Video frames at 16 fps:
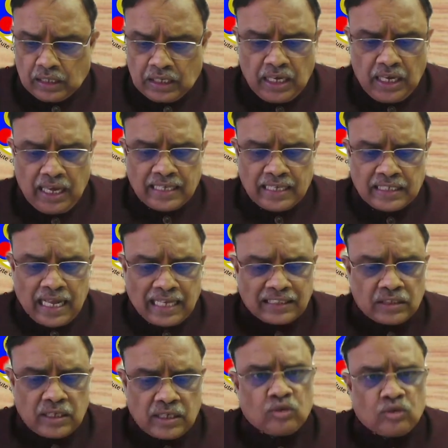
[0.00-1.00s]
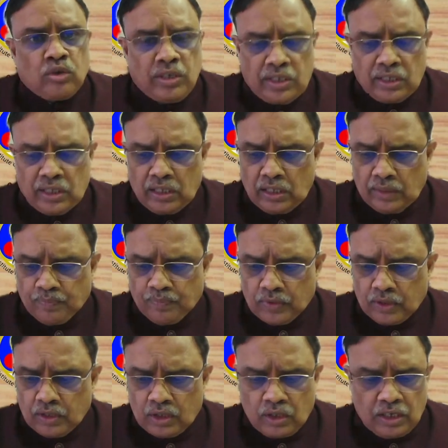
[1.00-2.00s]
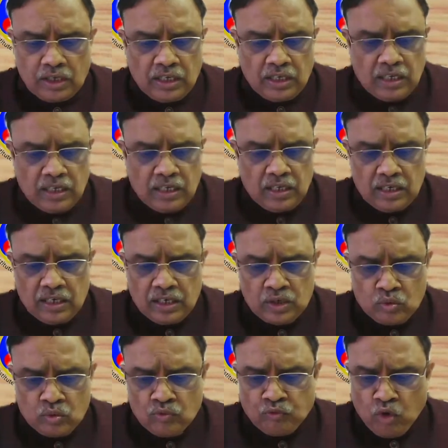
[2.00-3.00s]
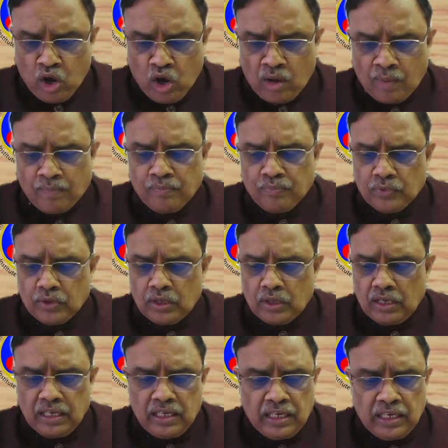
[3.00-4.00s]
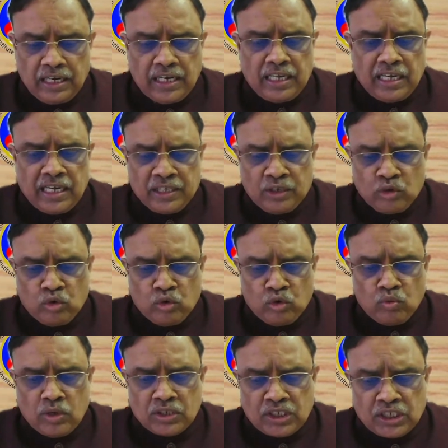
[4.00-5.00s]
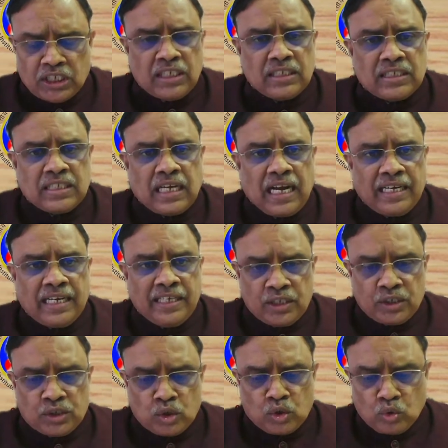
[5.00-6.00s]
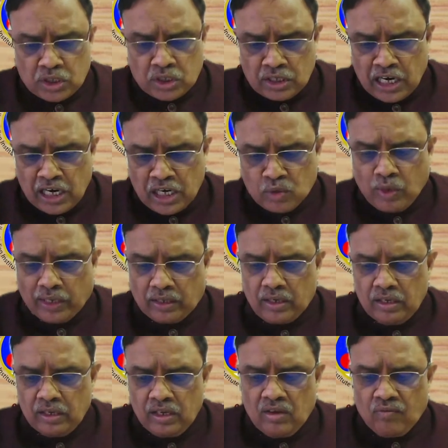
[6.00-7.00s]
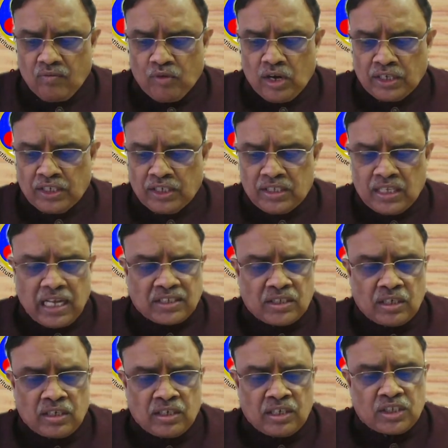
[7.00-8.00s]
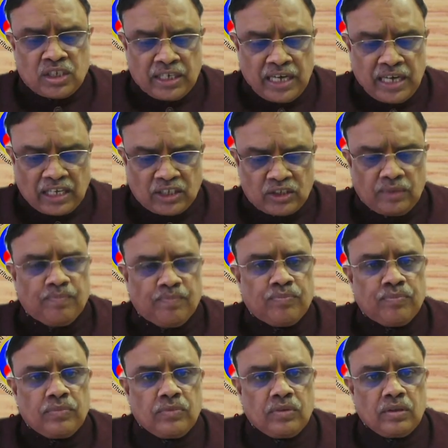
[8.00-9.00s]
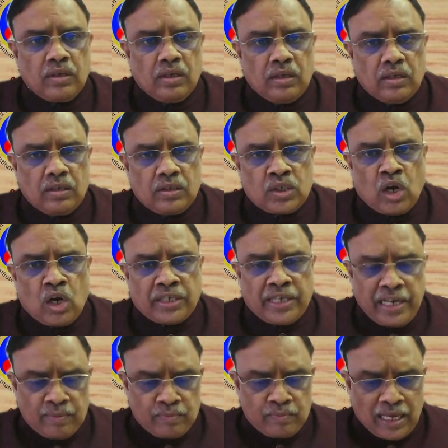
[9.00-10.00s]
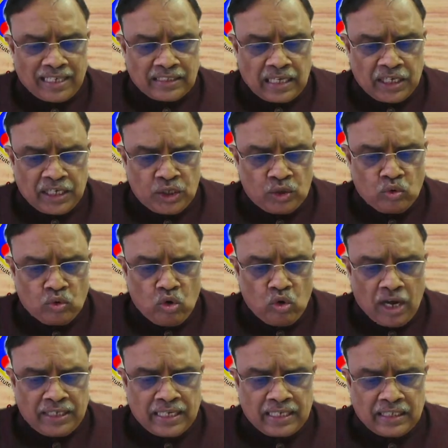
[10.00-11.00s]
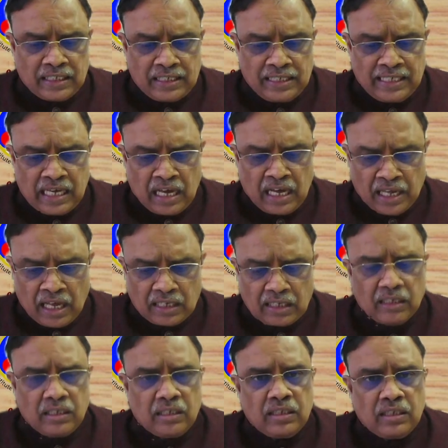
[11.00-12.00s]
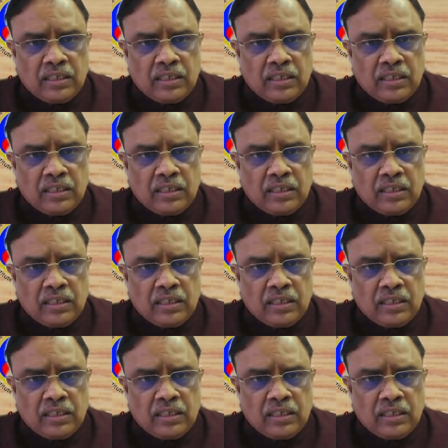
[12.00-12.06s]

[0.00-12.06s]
he has asked actually to form India Universities and Institution Network for Disaster Risk Reduction. It's short named as IUINDRR,